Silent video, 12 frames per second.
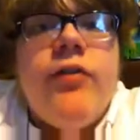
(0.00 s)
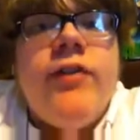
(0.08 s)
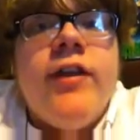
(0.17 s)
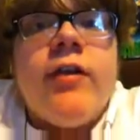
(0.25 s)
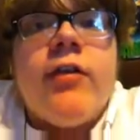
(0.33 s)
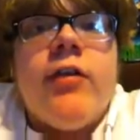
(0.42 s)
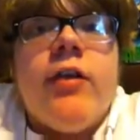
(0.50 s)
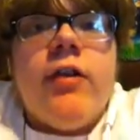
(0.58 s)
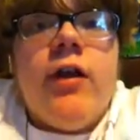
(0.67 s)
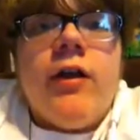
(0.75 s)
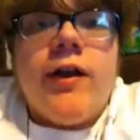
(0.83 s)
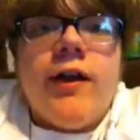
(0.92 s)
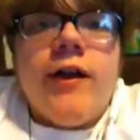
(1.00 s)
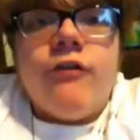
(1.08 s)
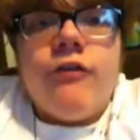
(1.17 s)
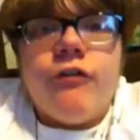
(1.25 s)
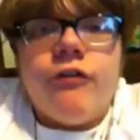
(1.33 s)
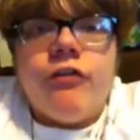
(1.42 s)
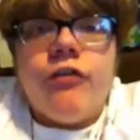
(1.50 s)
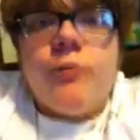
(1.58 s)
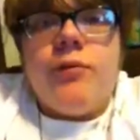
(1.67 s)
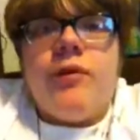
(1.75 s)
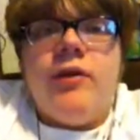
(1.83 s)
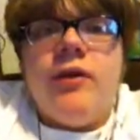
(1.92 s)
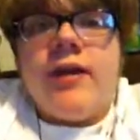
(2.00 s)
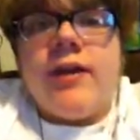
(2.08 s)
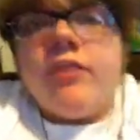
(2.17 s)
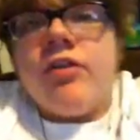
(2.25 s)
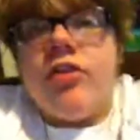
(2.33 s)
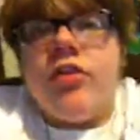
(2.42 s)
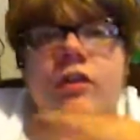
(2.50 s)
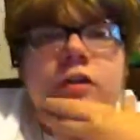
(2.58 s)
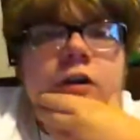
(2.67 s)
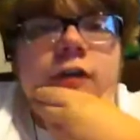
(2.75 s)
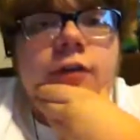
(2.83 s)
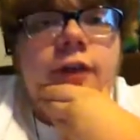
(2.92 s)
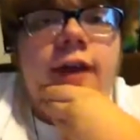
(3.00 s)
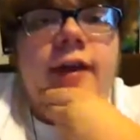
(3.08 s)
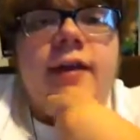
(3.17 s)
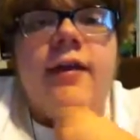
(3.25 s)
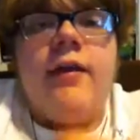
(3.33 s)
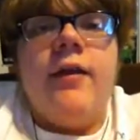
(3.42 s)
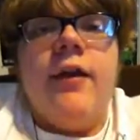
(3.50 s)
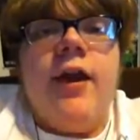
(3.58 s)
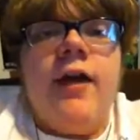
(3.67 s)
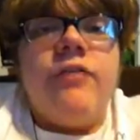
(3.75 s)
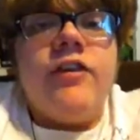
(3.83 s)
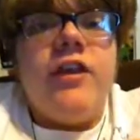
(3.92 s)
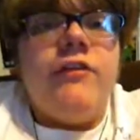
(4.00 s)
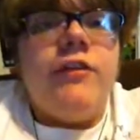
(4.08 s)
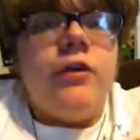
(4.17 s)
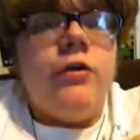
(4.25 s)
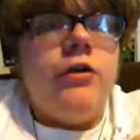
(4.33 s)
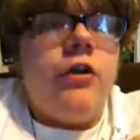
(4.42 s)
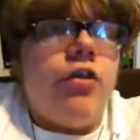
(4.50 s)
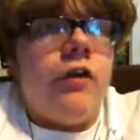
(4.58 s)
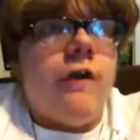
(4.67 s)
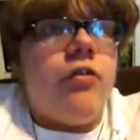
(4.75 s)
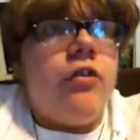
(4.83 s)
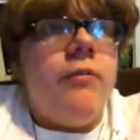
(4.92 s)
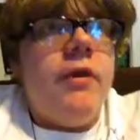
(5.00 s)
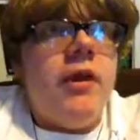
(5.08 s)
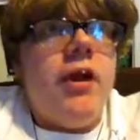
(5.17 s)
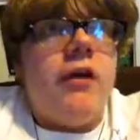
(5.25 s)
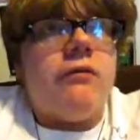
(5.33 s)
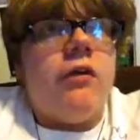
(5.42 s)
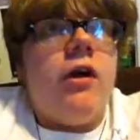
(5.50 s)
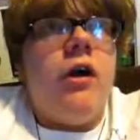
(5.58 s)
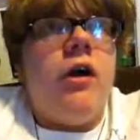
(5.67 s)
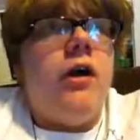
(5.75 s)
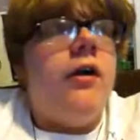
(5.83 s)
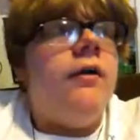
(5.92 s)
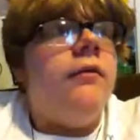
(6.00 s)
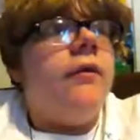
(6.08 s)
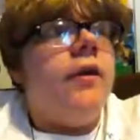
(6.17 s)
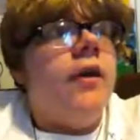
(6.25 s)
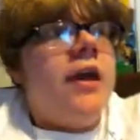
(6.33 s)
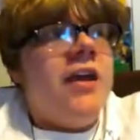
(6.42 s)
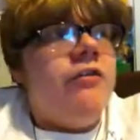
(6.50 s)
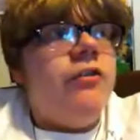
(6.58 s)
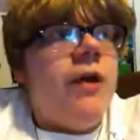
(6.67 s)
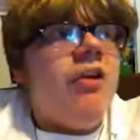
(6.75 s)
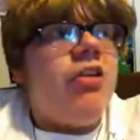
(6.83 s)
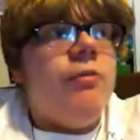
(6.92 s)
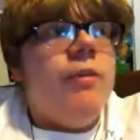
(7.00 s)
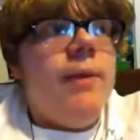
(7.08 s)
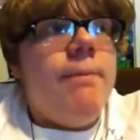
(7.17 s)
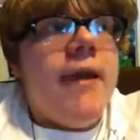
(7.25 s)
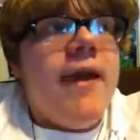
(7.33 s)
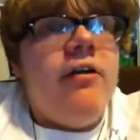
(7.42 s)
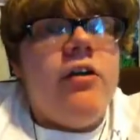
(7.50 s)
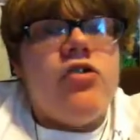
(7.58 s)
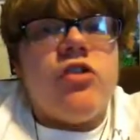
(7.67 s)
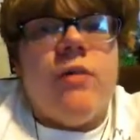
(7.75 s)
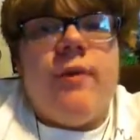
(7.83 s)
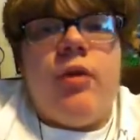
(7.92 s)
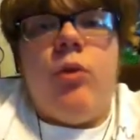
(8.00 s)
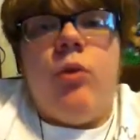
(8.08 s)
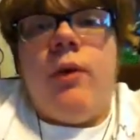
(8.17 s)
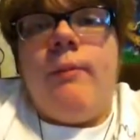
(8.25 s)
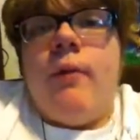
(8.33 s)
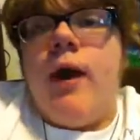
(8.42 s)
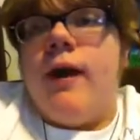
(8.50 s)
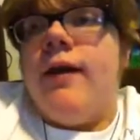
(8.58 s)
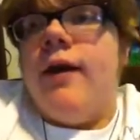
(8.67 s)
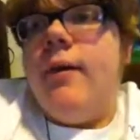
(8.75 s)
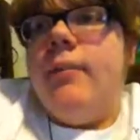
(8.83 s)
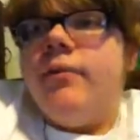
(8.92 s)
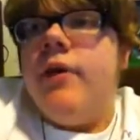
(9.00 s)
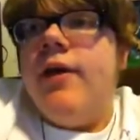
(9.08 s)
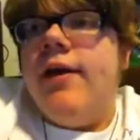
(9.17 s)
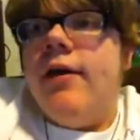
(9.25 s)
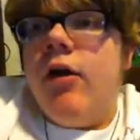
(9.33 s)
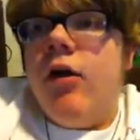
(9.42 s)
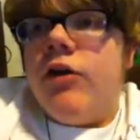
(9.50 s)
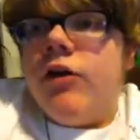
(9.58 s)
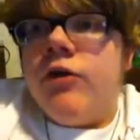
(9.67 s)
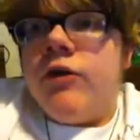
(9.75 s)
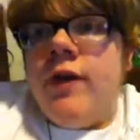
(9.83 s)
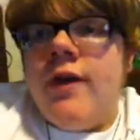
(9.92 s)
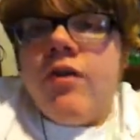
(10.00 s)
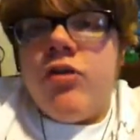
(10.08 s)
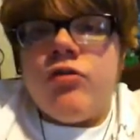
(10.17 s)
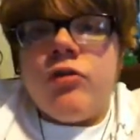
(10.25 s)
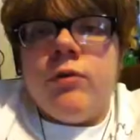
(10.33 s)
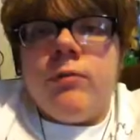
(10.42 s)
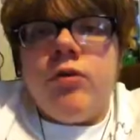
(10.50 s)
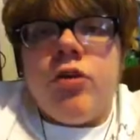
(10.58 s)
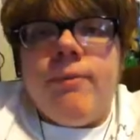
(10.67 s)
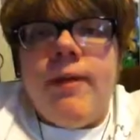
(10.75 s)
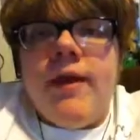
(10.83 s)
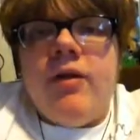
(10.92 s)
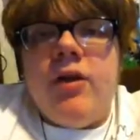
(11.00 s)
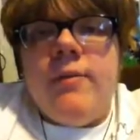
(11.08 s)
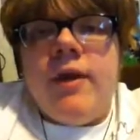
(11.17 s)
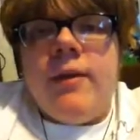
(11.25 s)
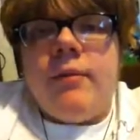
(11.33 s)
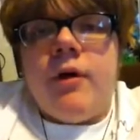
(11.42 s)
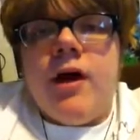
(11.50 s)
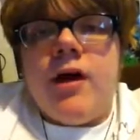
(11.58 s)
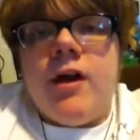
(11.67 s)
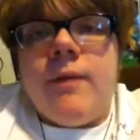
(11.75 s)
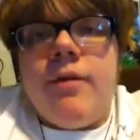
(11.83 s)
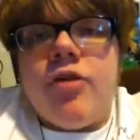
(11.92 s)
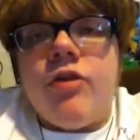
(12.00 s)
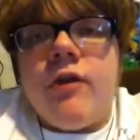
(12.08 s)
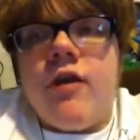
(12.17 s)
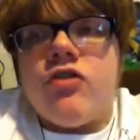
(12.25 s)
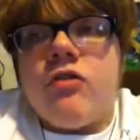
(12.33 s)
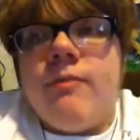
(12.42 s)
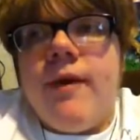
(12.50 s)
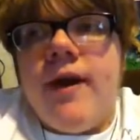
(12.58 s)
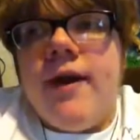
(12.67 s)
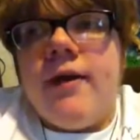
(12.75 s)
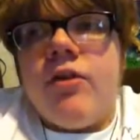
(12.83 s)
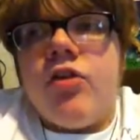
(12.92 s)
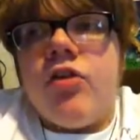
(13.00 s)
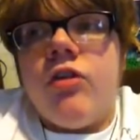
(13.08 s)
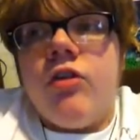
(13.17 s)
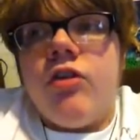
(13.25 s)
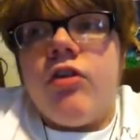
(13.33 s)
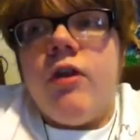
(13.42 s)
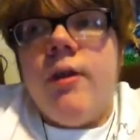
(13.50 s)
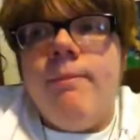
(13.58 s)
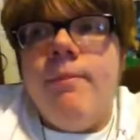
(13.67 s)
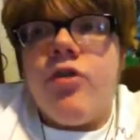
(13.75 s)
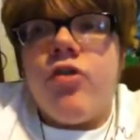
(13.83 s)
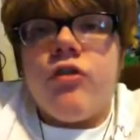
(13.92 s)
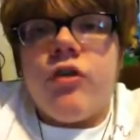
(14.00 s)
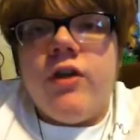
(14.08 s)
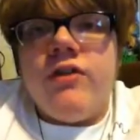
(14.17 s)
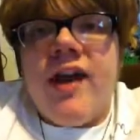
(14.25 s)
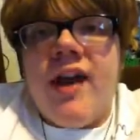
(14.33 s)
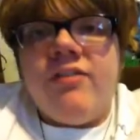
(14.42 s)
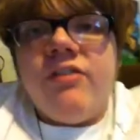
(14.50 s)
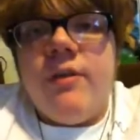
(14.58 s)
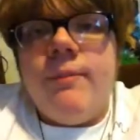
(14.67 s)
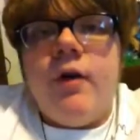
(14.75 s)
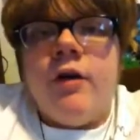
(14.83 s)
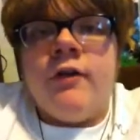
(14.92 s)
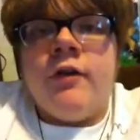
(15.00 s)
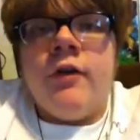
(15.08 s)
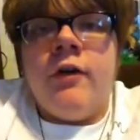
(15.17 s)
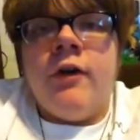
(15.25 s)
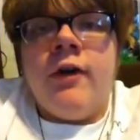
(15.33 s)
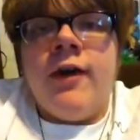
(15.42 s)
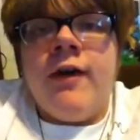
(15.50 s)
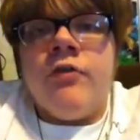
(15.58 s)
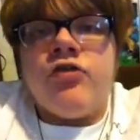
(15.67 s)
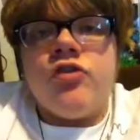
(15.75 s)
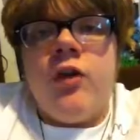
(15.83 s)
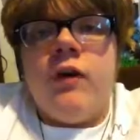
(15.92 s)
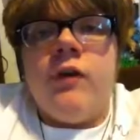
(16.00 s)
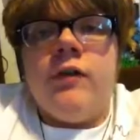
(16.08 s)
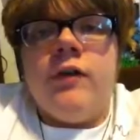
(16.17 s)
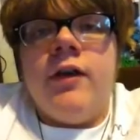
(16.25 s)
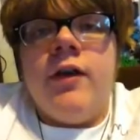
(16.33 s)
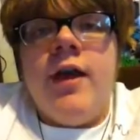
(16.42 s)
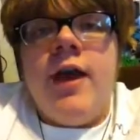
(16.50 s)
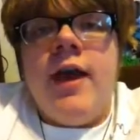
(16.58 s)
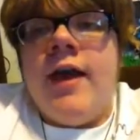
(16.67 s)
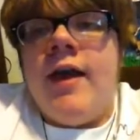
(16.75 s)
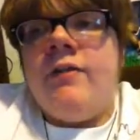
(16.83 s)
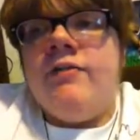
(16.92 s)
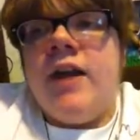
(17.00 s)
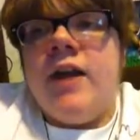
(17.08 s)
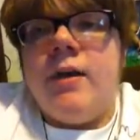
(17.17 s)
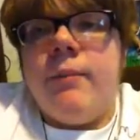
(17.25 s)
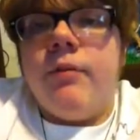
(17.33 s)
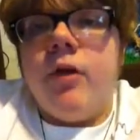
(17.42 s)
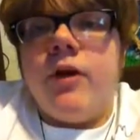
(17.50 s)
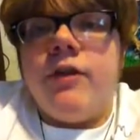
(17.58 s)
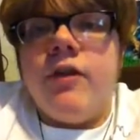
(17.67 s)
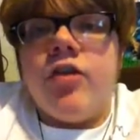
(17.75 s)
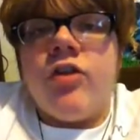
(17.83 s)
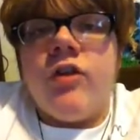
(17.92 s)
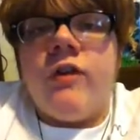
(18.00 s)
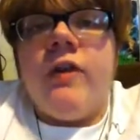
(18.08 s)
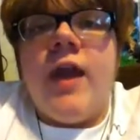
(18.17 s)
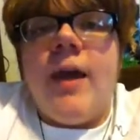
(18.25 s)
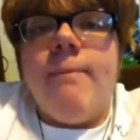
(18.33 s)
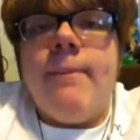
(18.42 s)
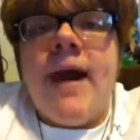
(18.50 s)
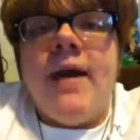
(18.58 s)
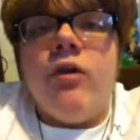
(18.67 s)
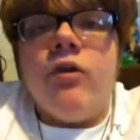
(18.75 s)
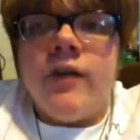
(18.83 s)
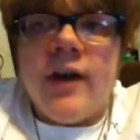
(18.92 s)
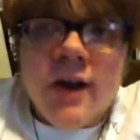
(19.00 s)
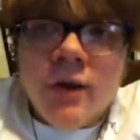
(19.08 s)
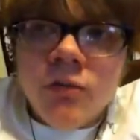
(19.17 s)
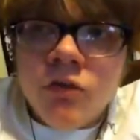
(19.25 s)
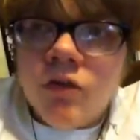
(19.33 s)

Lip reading: nearly long enough to be, like, considered, like, a diva who deserves to be on Raw. If you ask me, Bayley should have been the one brought up. Although there is rumors of Bayley being brought up as Sasha Banks' mystery tag team partner against Charlotte and Dana Brooke this Sunday at Battleground,